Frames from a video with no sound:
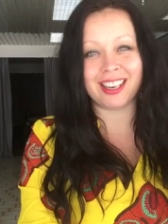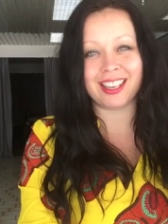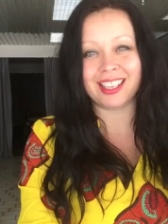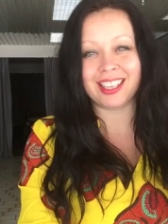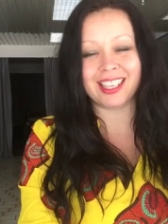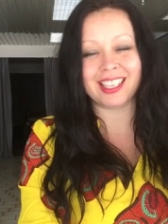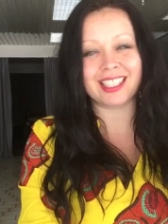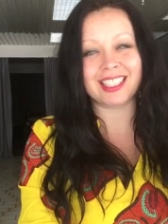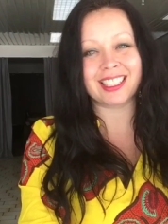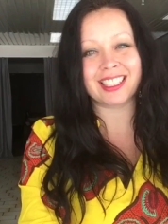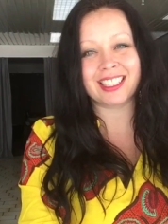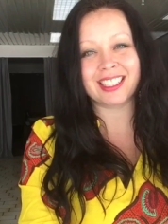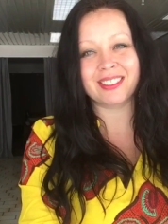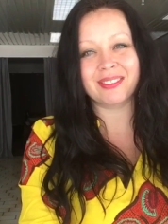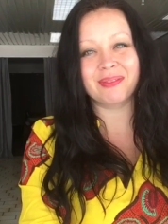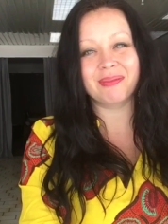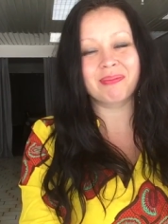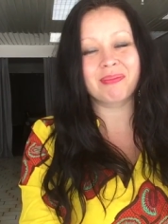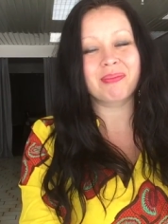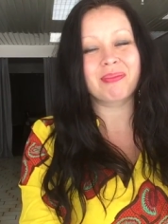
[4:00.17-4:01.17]
like it.
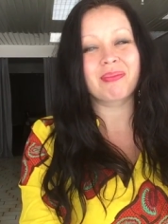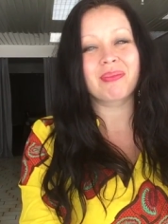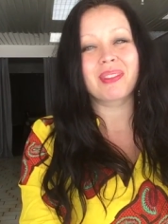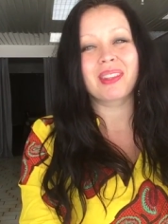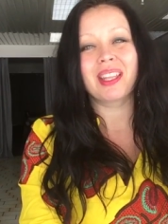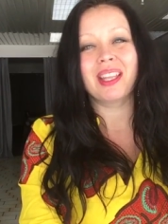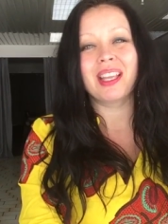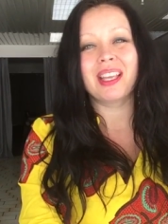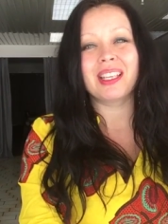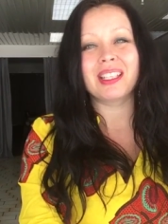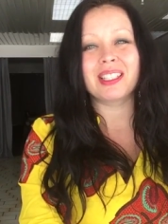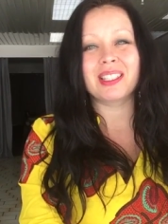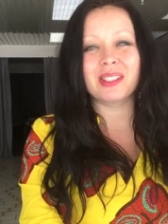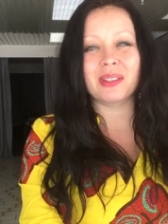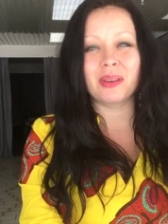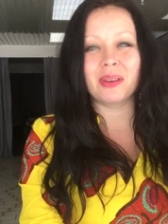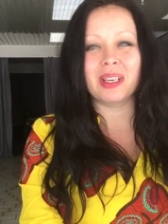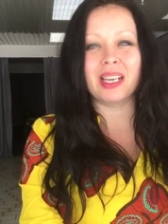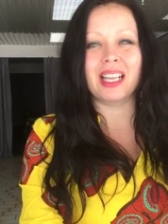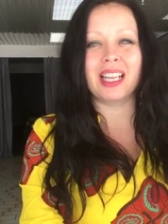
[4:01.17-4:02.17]

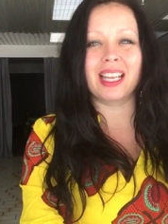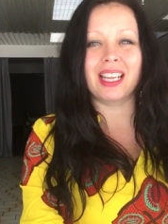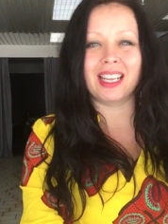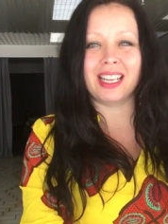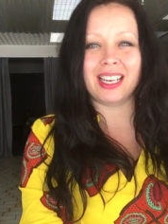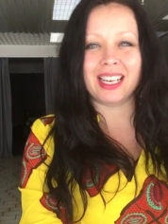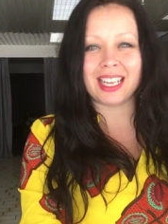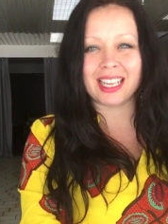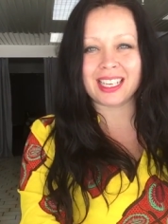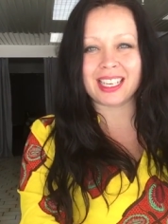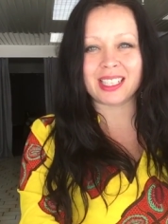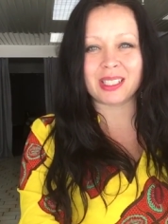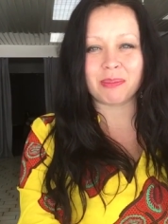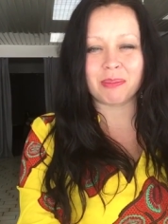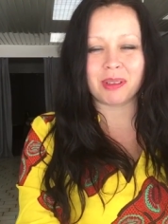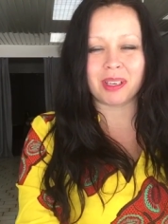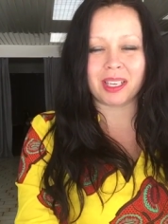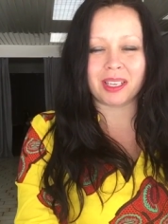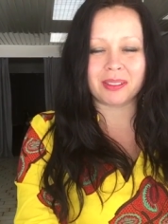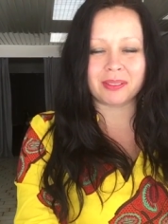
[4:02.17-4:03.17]
So uh, let us
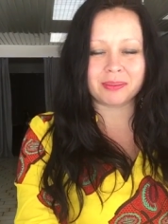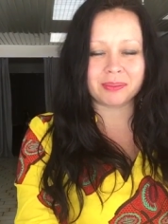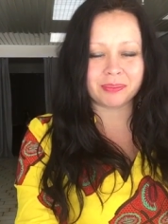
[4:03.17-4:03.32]
pray.